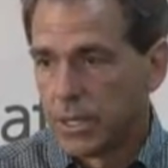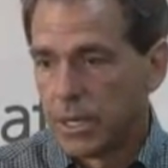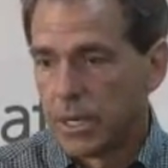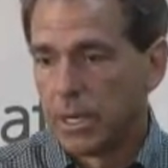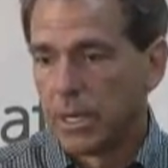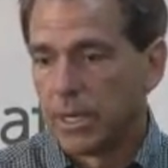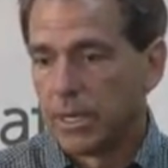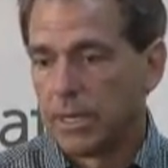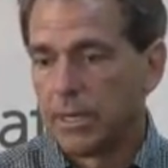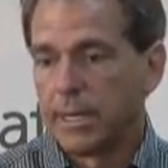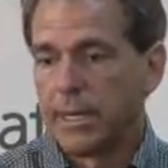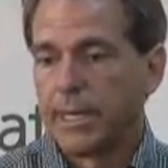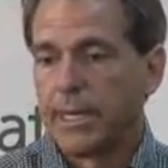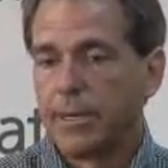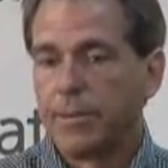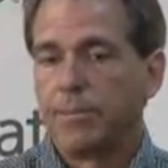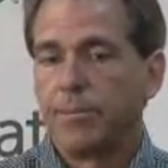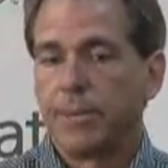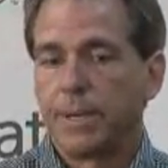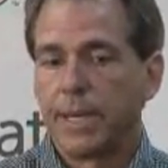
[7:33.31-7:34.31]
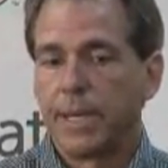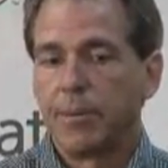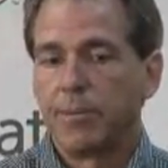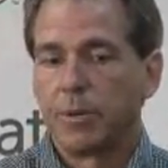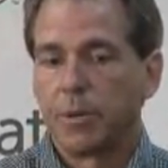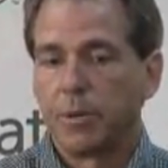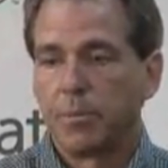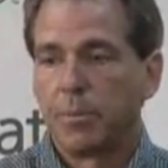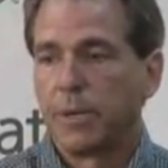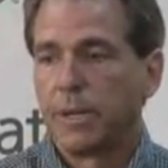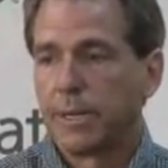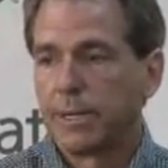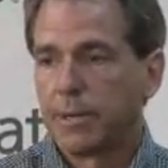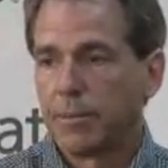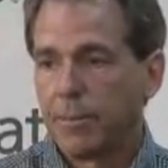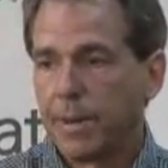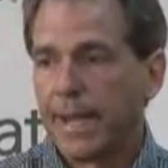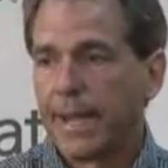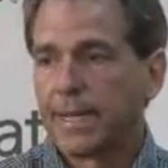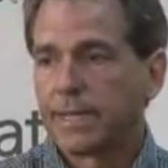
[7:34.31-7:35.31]
and be able to play the
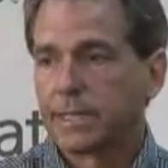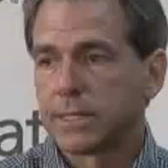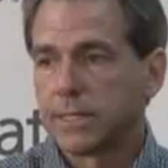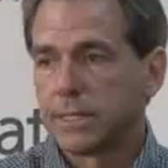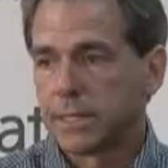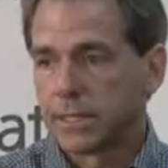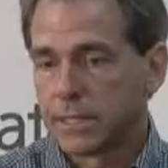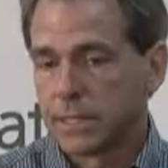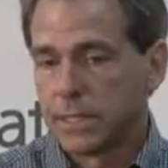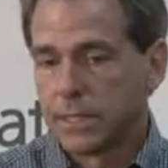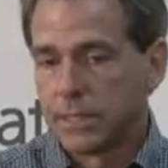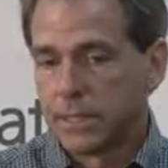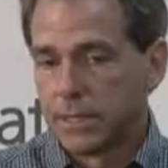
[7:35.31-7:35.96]
passes,